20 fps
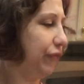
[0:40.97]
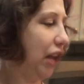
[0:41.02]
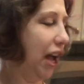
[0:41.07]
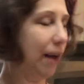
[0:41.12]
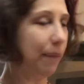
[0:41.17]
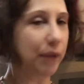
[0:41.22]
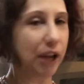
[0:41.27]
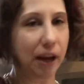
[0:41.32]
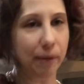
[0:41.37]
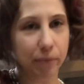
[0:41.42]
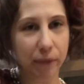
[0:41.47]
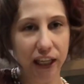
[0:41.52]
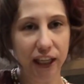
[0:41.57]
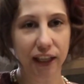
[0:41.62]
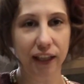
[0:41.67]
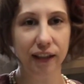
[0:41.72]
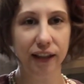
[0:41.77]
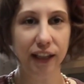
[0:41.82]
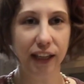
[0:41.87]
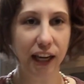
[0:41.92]
I'm not
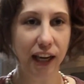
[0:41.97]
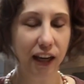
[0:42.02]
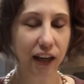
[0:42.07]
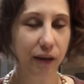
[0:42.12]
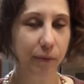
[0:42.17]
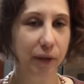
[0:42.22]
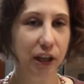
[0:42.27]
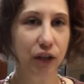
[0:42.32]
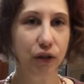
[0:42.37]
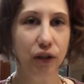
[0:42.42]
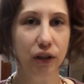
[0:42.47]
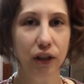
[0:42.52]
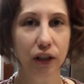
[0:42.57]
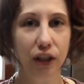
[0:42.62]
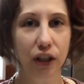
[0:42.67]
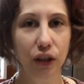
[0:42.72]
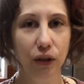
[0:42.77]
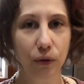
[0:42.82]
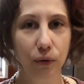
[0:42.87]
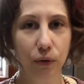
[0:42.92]
making the cake. I'm actually going to
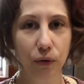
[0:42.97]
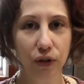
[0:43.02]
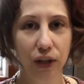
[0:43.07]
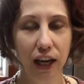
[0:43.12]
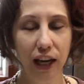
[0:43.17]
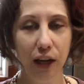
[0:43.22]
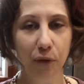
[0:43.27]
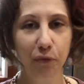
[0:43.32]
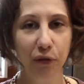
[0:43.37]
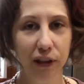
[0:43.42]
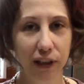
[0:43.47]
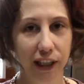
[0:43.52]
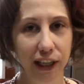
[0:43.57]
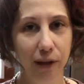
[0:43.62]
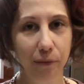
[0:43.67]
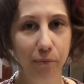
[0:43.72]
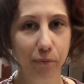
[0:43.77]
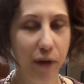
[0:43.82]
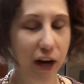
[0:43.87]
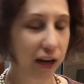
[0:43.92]
use a
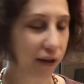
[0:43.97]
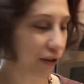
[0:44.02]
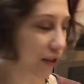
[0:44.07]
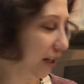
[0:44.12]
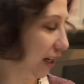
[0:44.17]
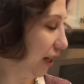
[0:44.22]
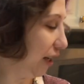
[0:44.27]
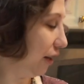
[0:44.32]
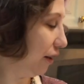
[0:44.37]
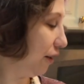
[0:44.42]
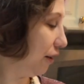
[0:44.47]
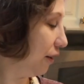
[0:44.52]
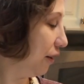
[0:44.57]
plain box cake.